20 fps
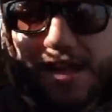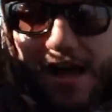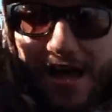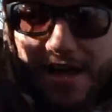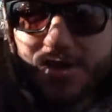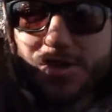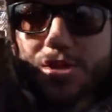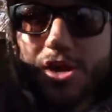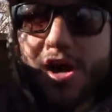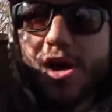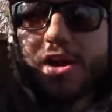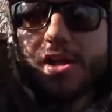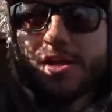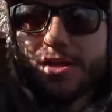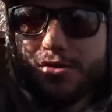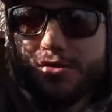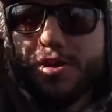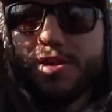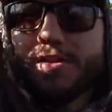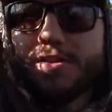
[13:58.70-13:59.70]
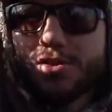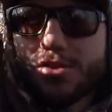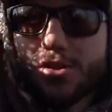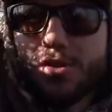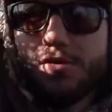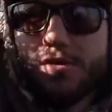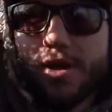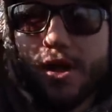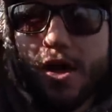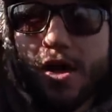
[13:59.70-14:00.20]
I shot it. You didn't shoot
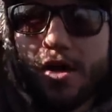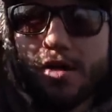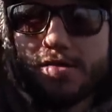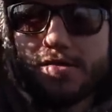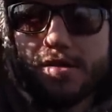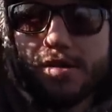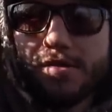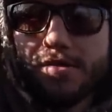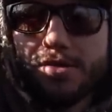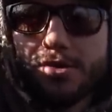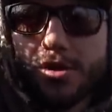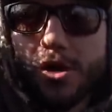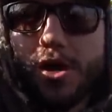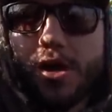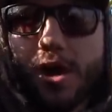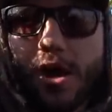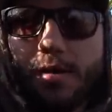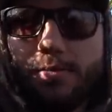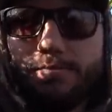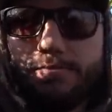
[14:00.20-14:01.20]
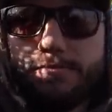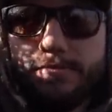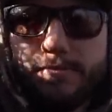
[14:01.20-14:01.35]
it, Austin. Shut up.